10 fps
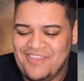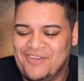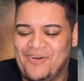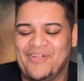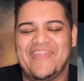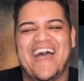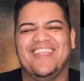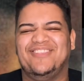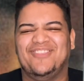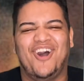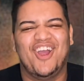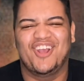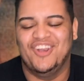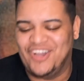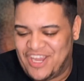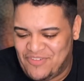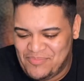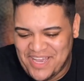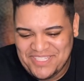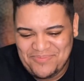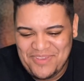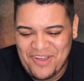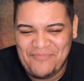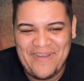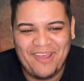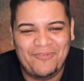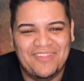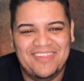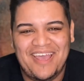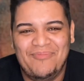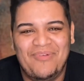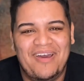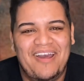Yo, that dark look, it reminds me of back when them,